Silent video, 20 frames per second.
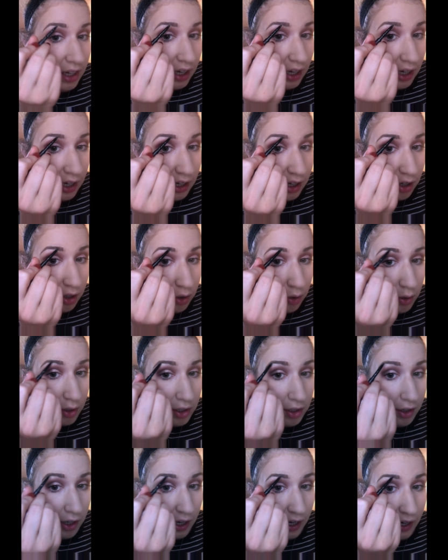how
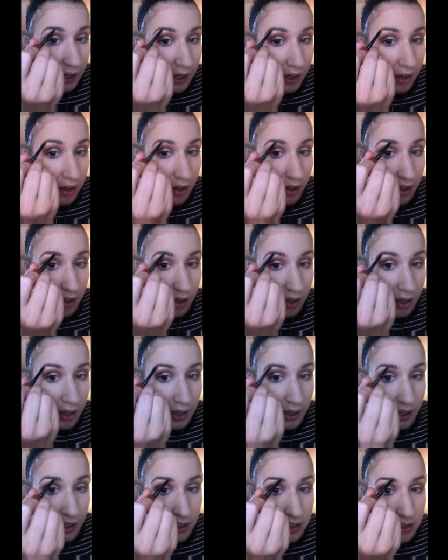your hair
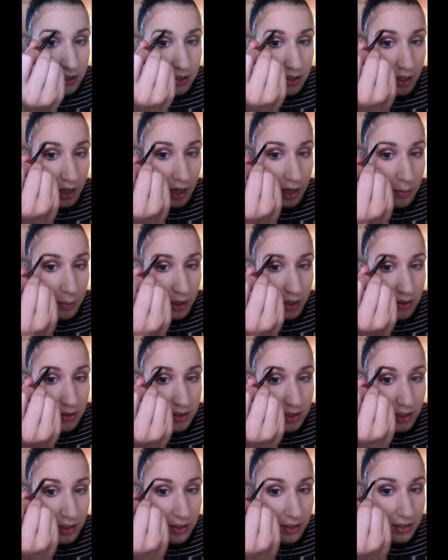and your
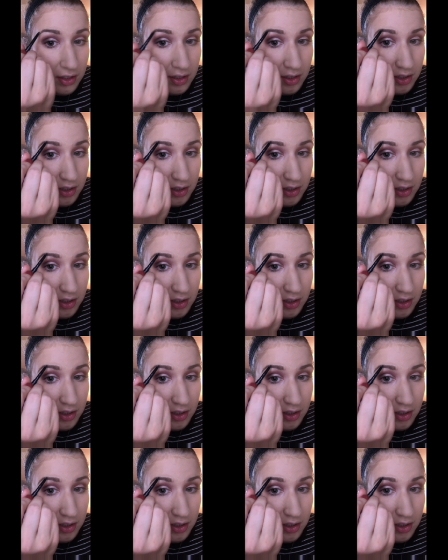eyebrows are